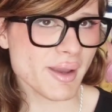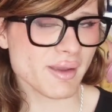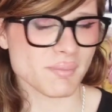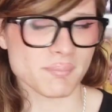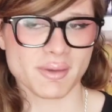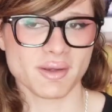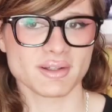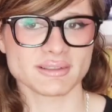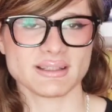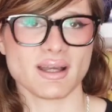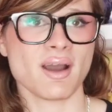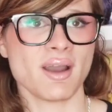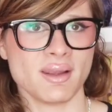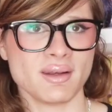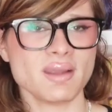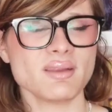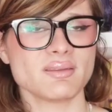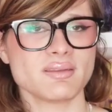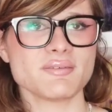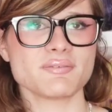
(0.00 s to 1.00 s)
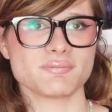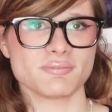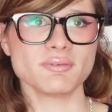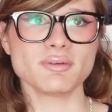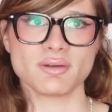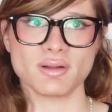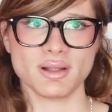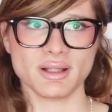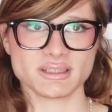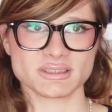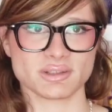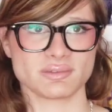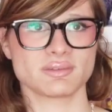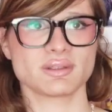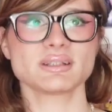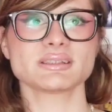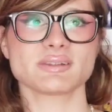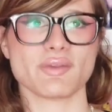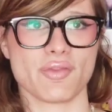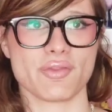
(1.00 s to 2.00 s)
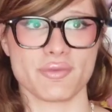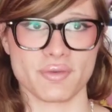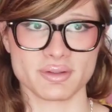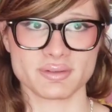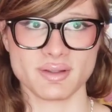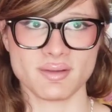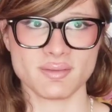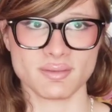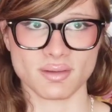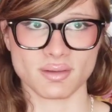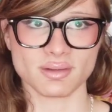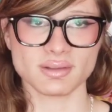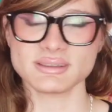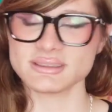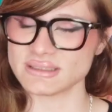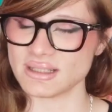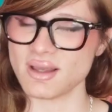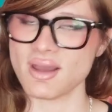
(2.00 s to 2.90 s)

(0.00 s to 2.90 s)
because I need the full collection. There's 13 dolls